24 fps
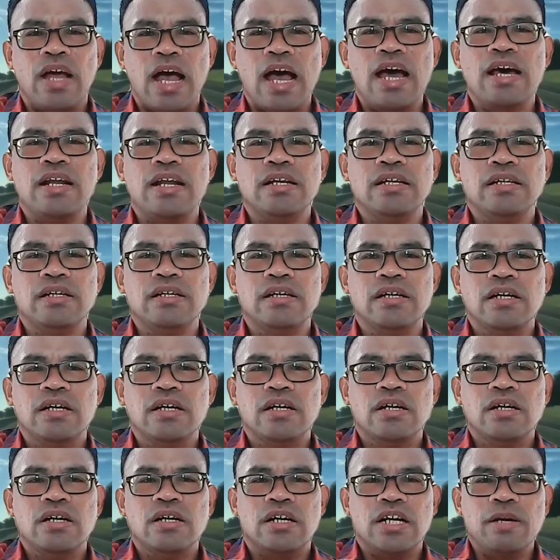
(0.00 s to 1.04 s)
and
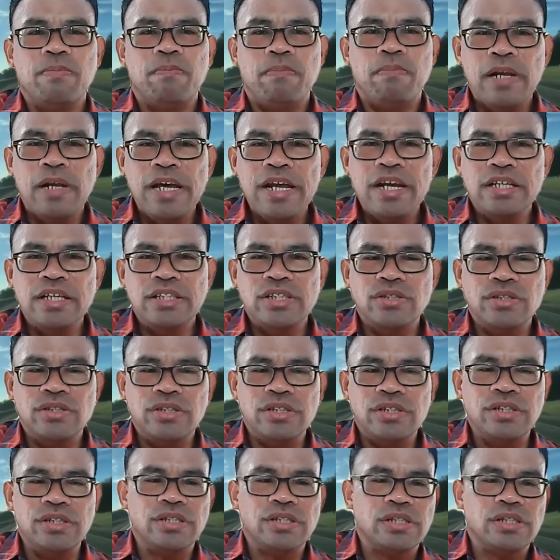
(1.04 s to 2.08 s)
replenish the
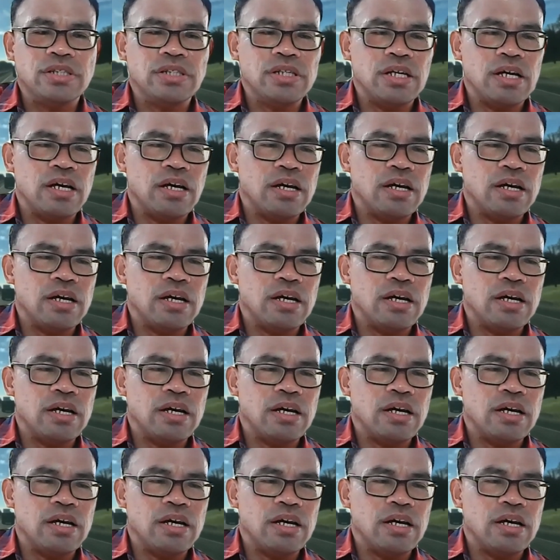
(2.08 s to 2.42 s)
earth,